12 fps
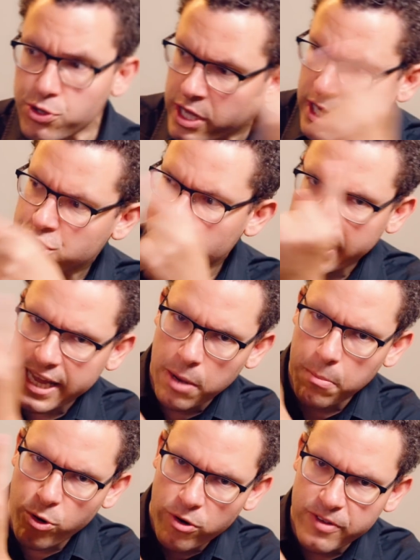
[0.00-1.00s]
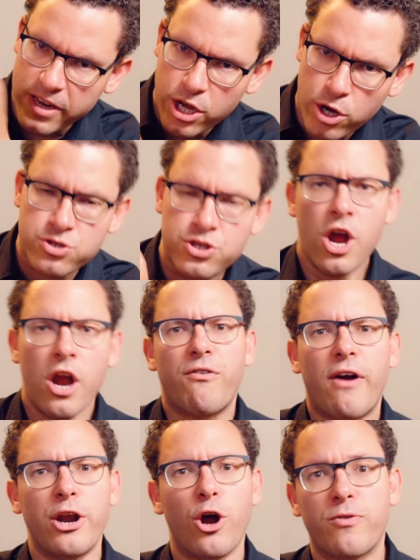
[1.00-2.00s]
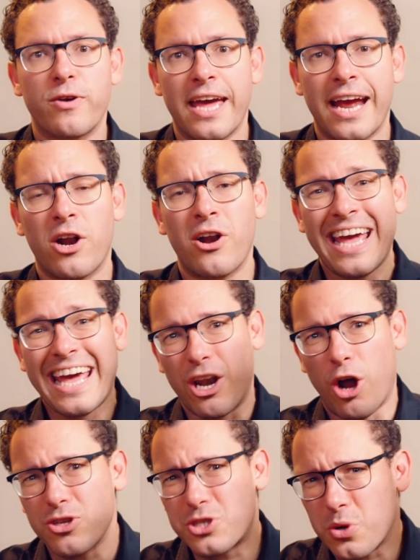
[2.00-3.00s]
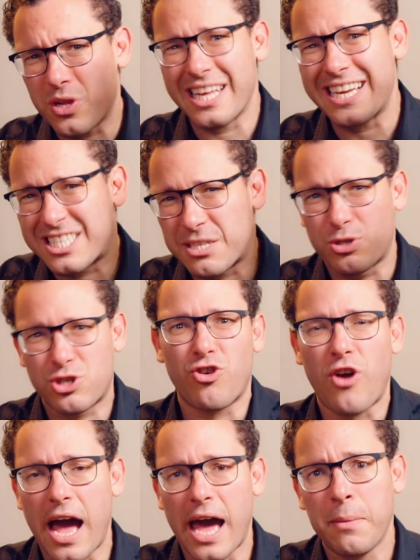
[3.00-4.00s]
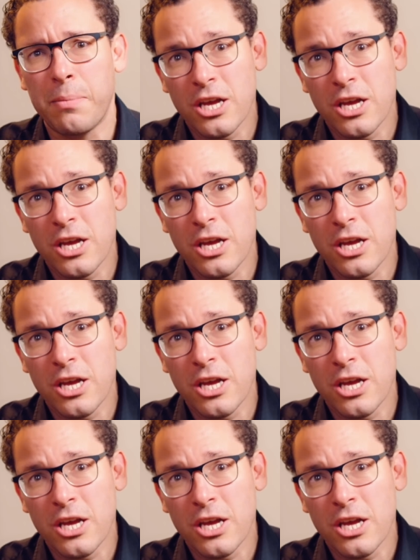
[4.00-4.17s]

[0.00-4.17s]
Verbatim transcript: You can check out more videos right over there. And also click subscribe